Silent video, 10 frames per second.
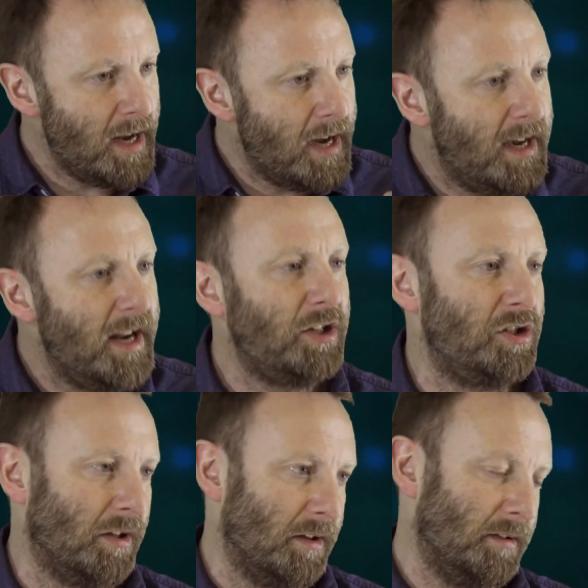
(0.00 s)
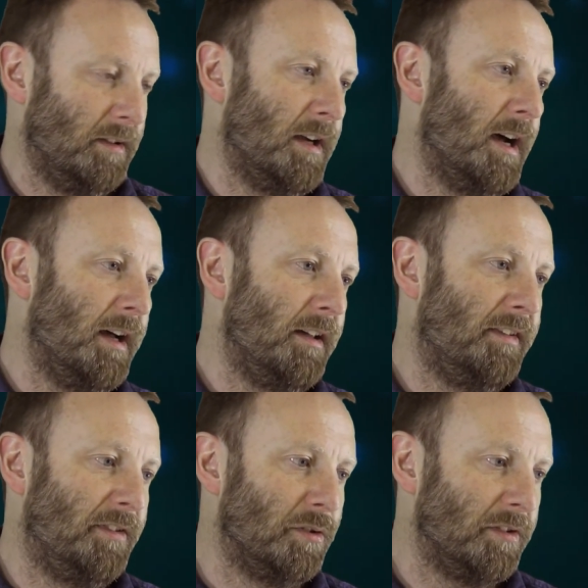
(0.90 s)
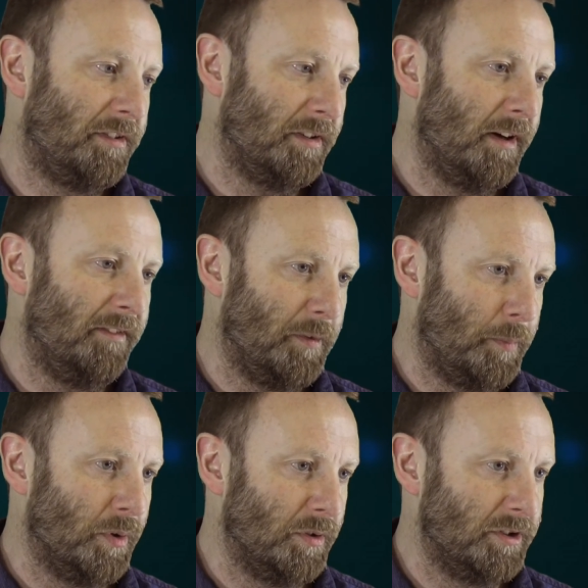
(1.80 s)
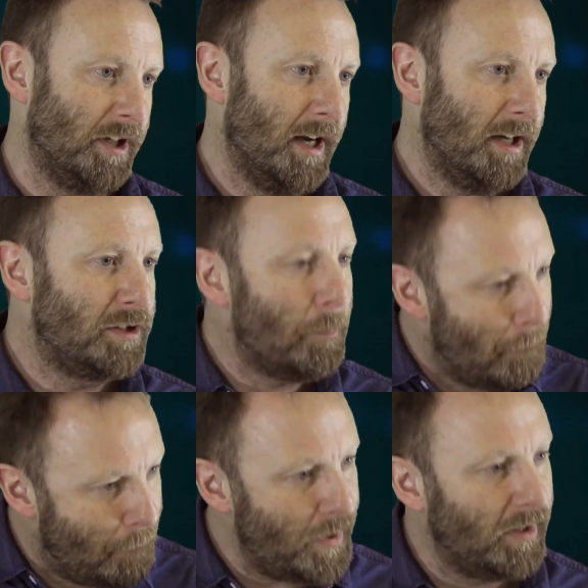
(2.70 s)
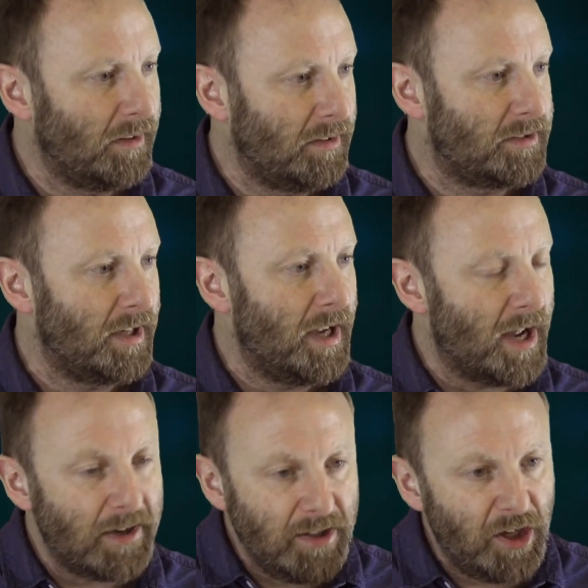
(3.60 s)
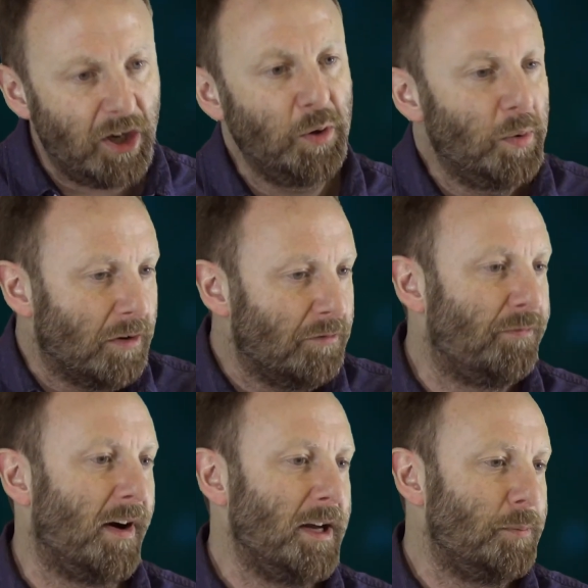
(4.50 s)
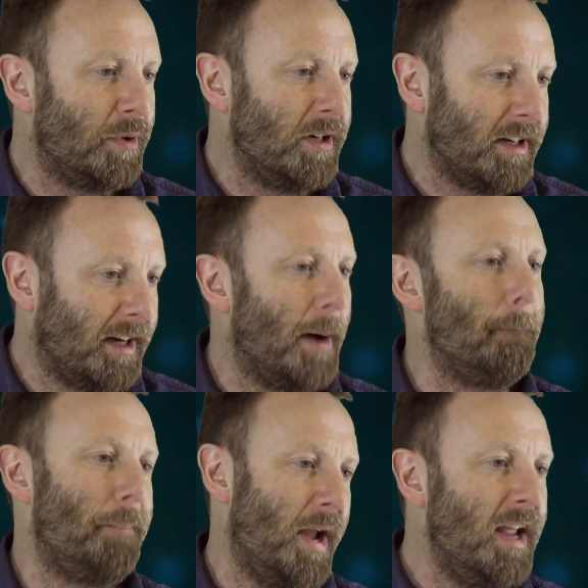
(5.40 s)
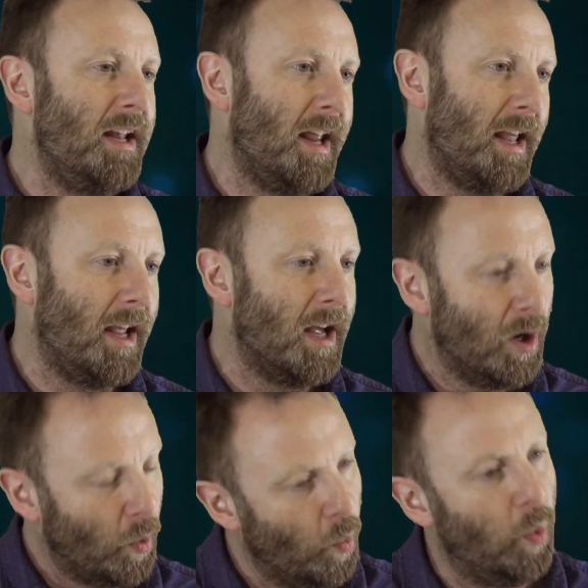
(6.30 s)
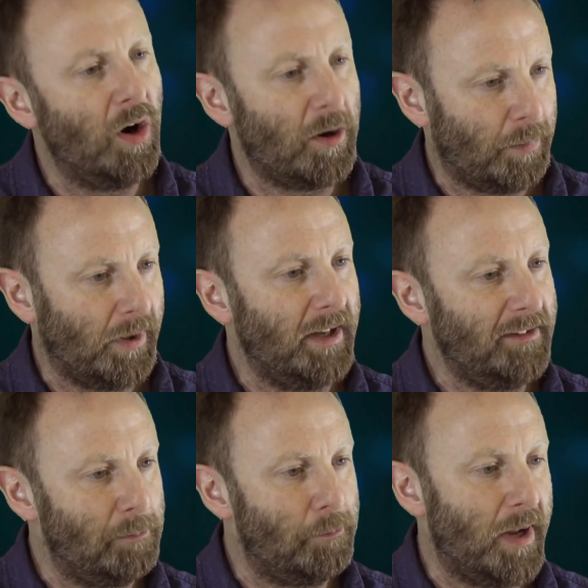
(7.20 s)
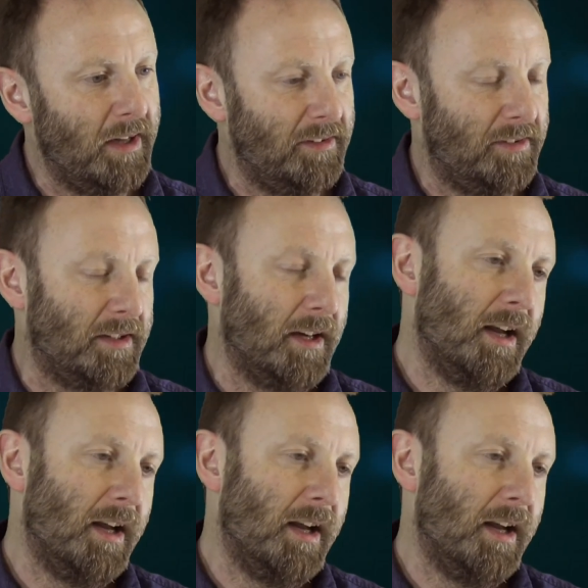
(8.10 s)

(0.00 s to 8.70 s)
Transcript: initial source of support, to build a new, vibrant, campaigning, workplace-based